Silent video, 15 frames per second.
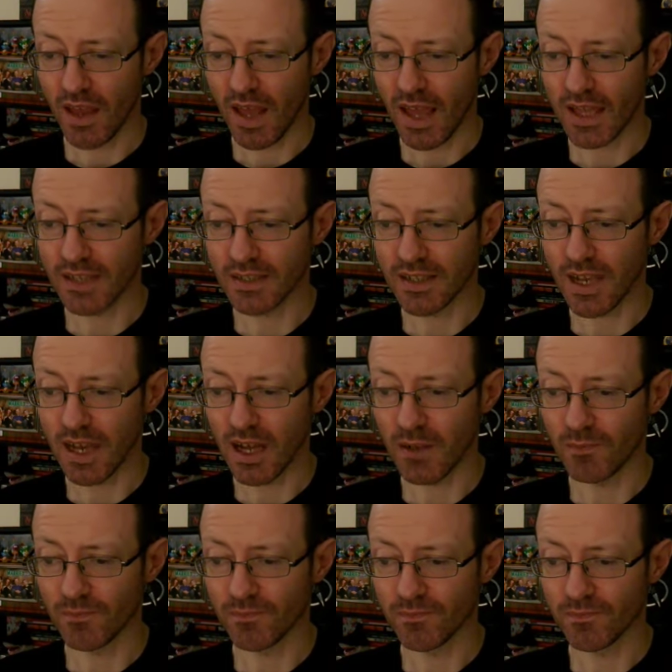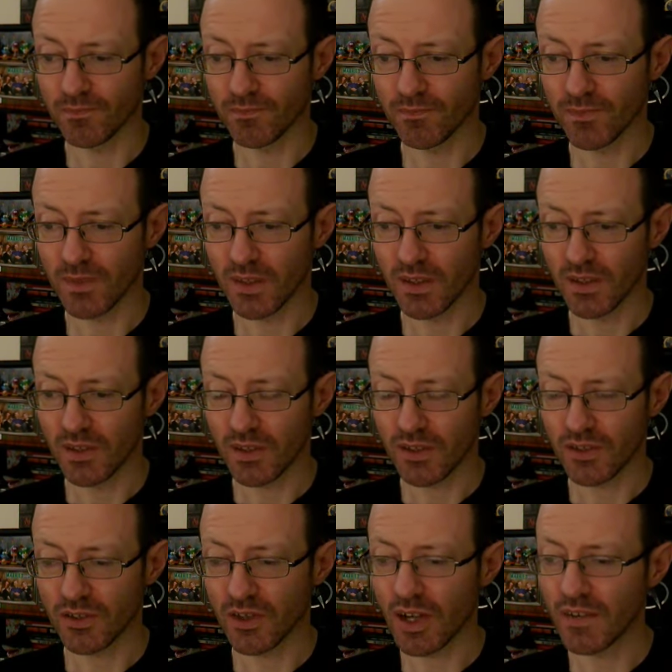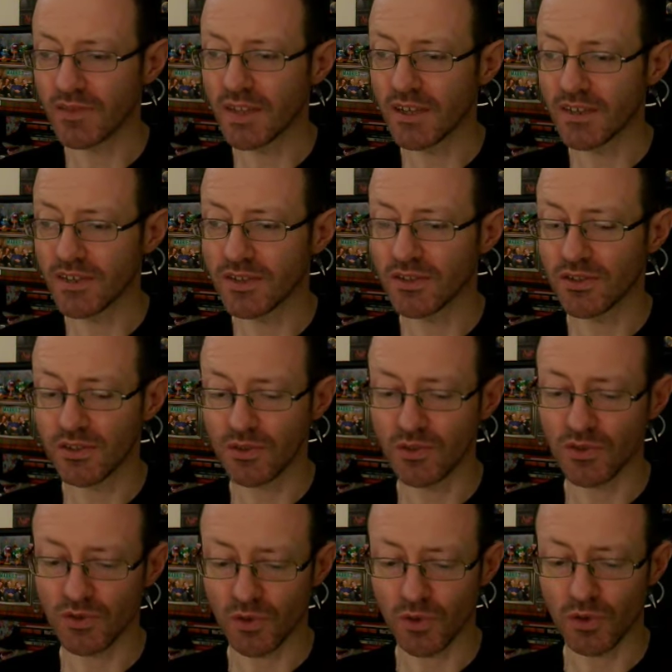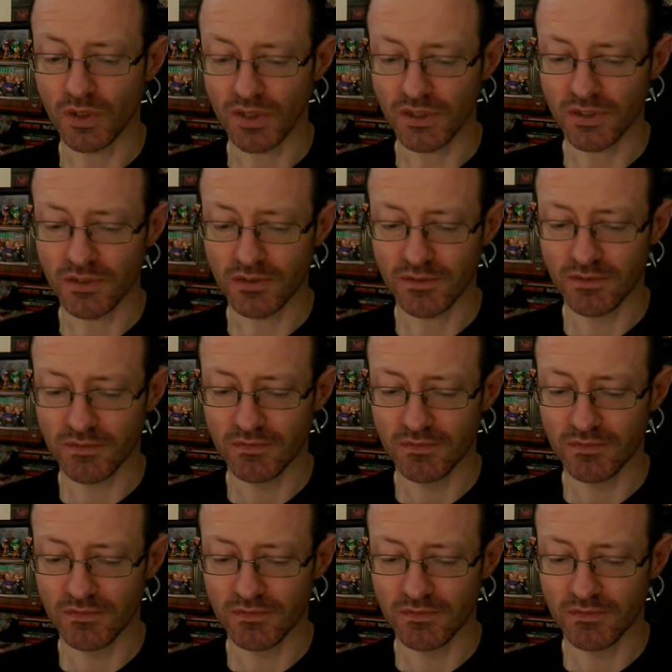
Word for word: and um, should I have done this as two stories?